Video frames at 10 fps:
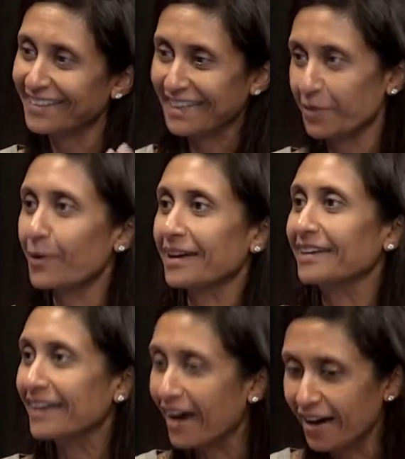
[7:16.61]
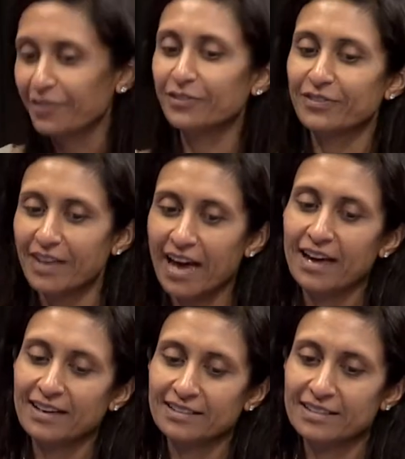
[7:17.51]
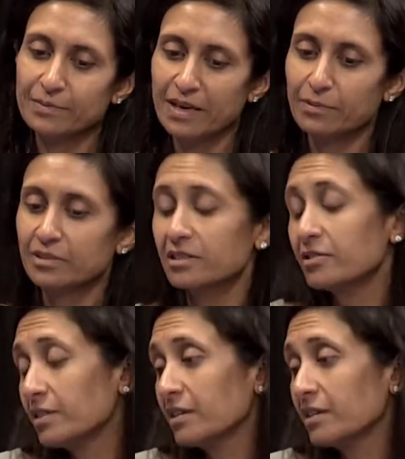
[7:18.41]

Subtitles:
Like, I want enough to be able to do,